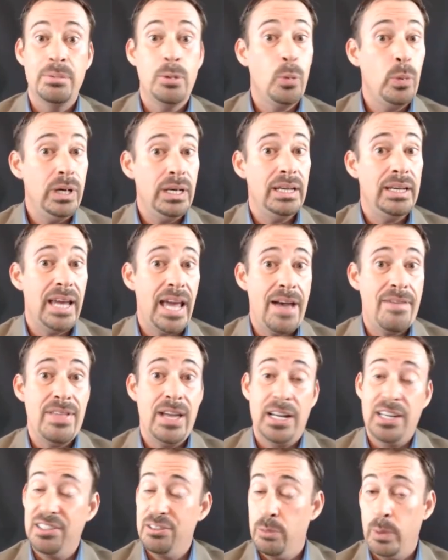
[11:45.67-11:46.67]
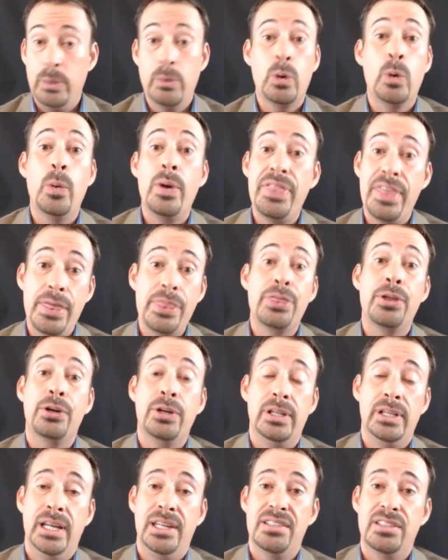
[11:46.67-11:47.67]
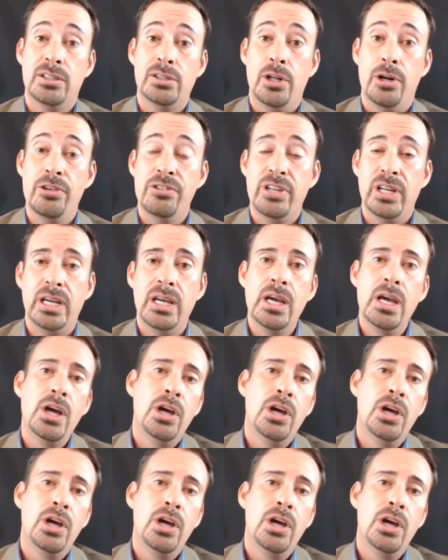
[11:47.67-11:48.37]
But we didn't have that because we were within 30 days of closing.